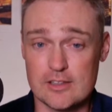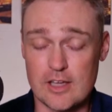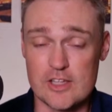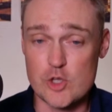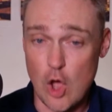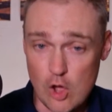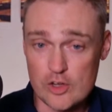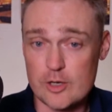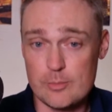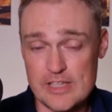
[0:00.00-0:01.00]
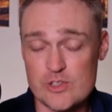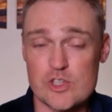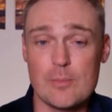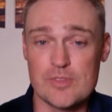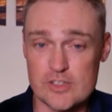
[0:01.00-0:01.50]
It's all going to mean
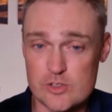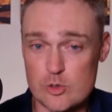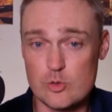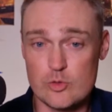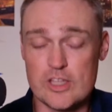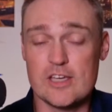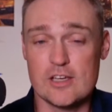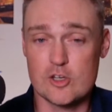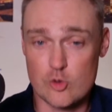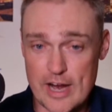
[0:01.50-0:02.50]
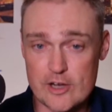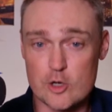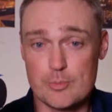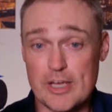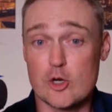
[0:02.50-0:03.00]
something to the
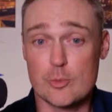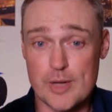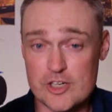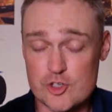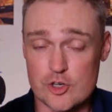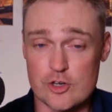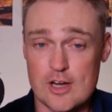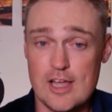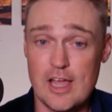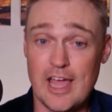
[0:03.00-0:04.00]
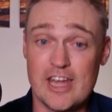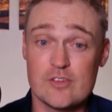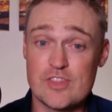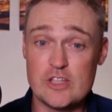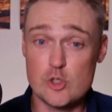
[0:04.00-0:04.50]
greater, bigger picture. And
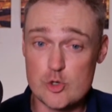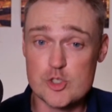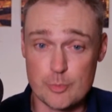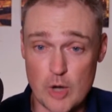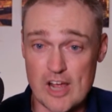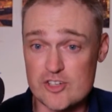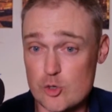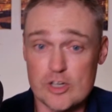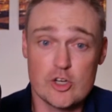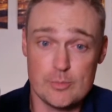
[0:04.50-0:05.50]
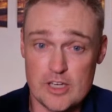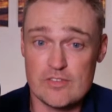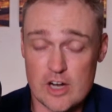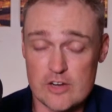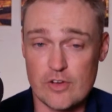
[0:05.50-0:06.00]
if they do surprise you, it could be a
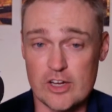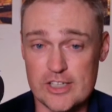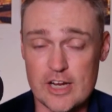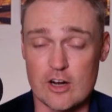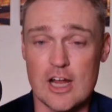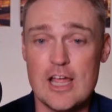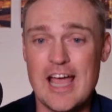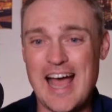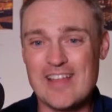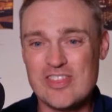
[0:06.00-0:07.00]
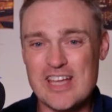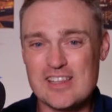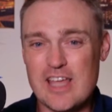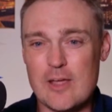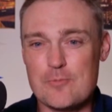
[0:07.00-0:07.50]
very fun year. I think
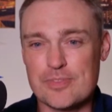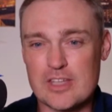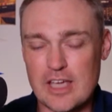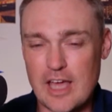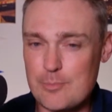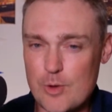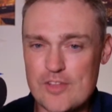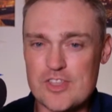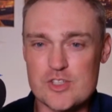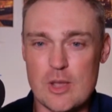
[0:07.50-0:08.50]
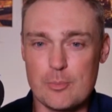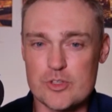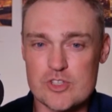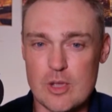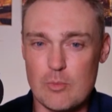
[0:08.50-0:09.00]
that I brought this up
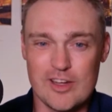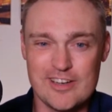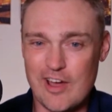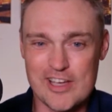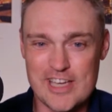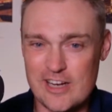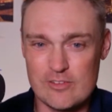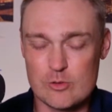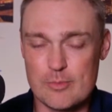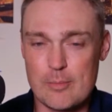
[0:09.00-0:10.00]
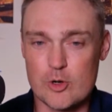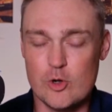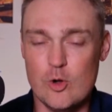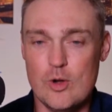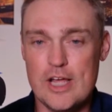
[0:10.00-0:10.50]
with someone, now I can't even remember
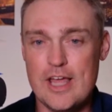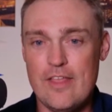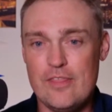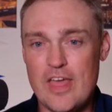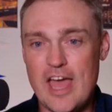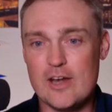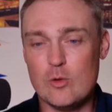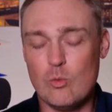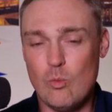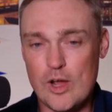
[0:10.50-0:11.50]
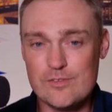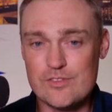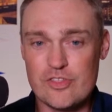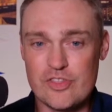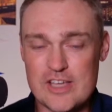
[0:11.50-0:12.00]
who, that one of
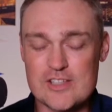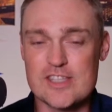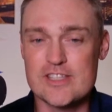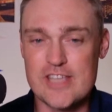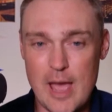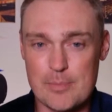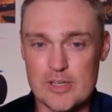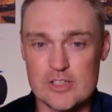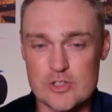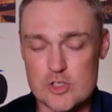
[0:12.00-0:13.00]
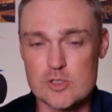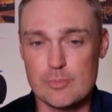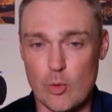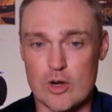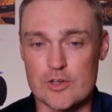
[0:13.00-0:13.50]
the things that's happened in
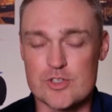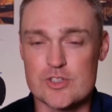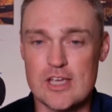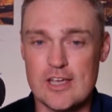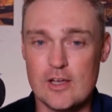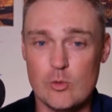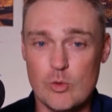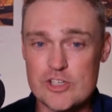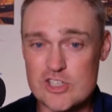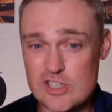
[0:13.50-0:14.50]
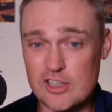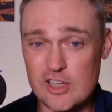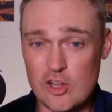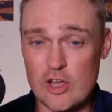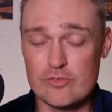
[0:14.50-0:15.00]
sports, which is a
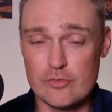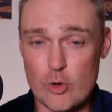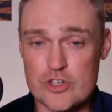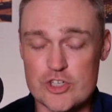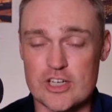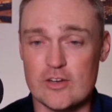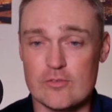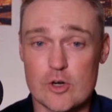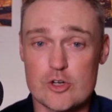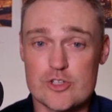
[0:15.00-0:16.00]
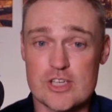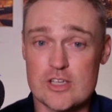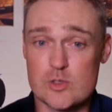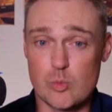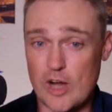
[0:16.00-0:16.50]
little unfortunate
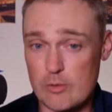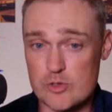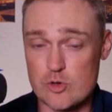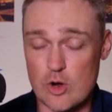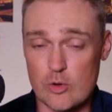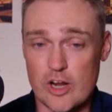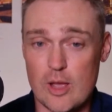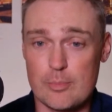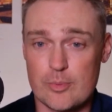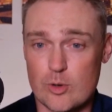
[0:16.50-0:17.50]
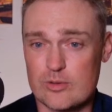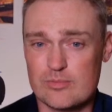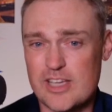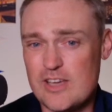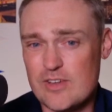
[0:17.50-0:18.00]
versus when I was growing up, or
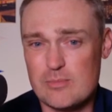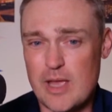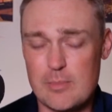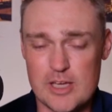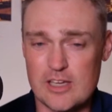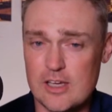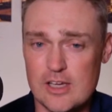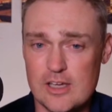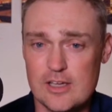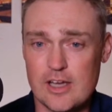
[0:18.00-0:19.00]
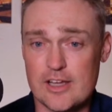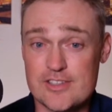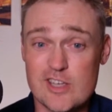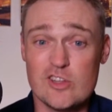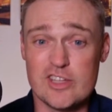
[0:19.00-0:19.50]
even maybe
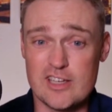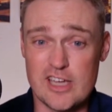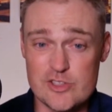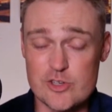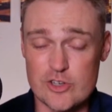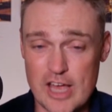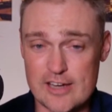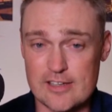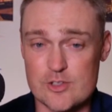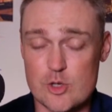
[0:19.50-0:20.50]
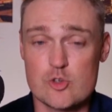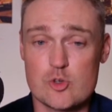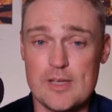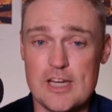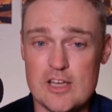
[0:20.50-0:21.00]
until the internet and social
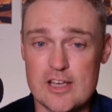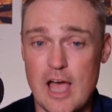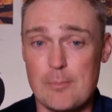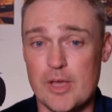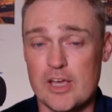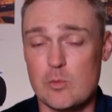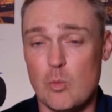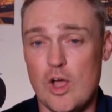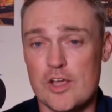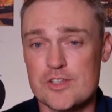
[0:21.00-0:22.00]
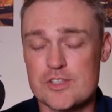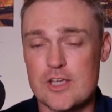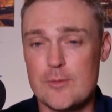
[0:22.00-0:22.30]
media got big, was,